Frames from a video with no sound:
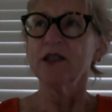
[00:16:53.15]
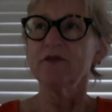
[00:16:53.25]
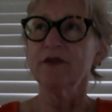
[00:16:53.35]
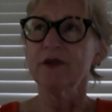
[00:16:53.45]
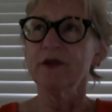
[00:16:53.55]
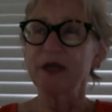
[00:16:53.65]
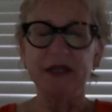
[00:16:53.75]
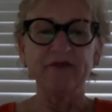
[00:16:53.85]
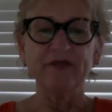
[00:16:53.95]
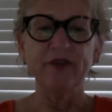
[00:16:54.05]
of Caribbean
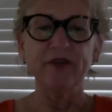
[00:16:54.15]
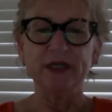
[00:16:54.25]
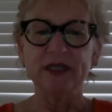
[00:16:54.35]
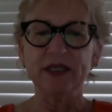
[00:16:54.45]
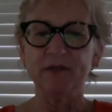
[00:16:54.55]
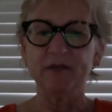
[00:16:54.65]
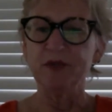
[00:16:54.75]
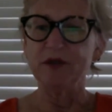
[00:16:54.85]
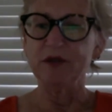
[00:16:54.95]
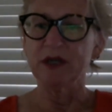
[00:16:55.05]
influence in
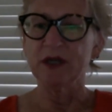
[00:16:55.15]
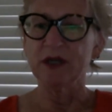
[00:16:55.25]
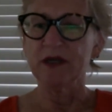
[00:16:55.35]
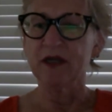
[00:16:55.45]
music,